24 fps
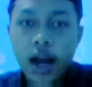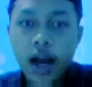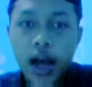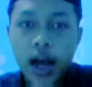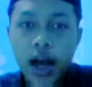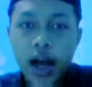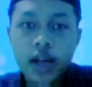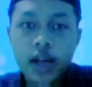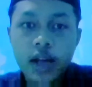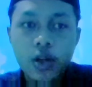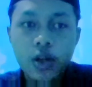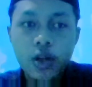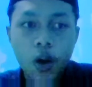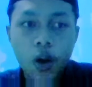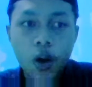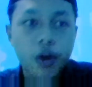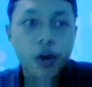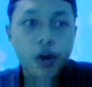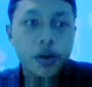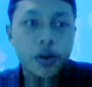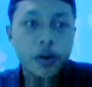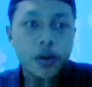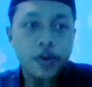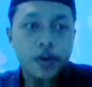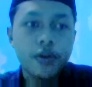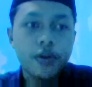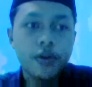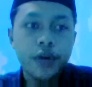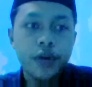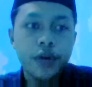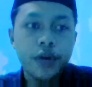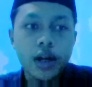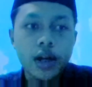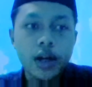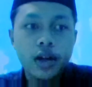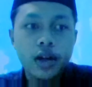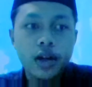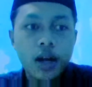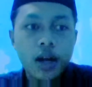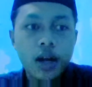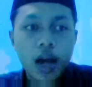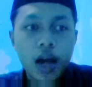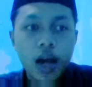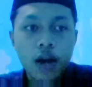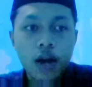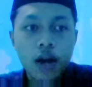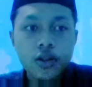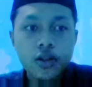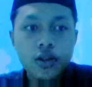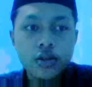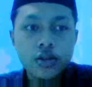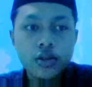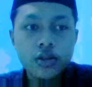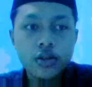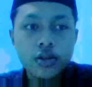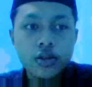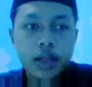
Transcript: high or low, will also